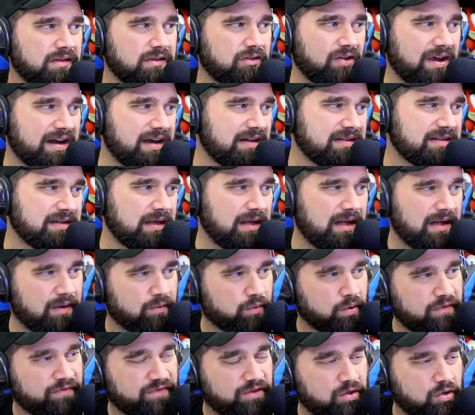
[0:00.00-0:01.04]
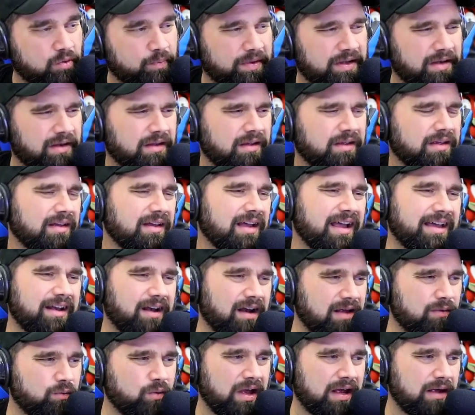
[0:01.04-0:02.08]
Granted, it's a, a review, but
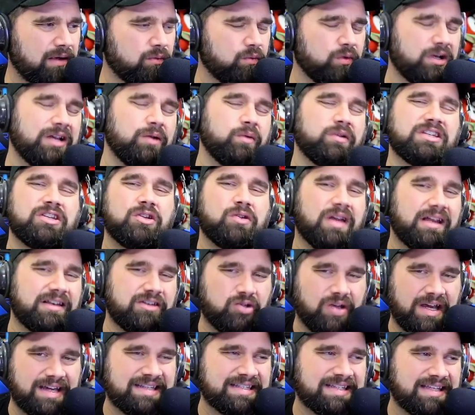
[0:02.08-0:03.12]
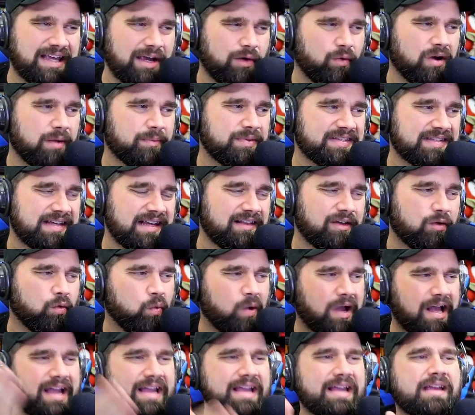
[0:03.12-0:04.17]
I, do, you, do you guys get what I'm saying? Like,
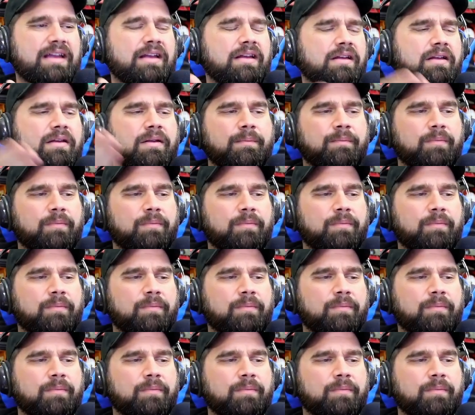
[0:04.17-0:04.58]
why?